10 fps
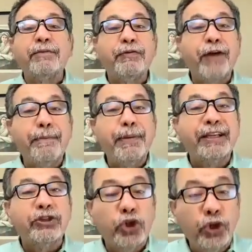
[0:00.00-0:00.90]
If I
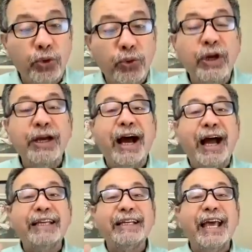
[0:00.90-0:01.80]
pick 2,
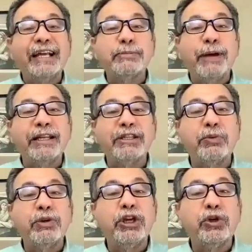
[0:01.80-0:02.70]
I get x minus
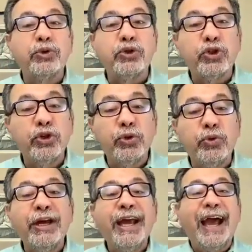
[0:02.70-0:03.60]
3 equals
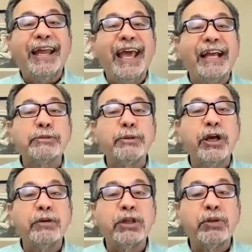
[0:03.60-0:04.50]
2, and x
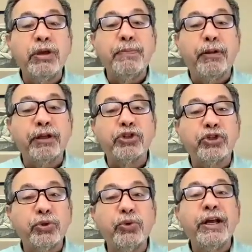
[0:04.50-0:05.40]
becomes 3 plus
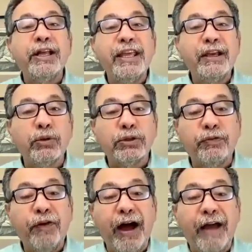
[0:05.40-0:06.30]
2 equals
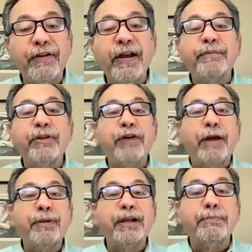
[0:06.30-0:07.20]
5. If I
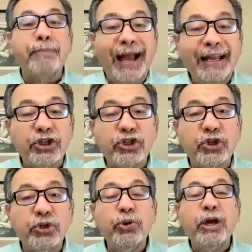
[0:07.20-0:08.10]
pick minus
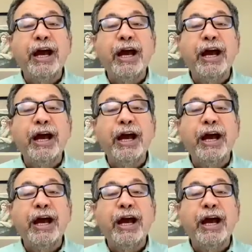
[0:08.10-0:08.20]
2,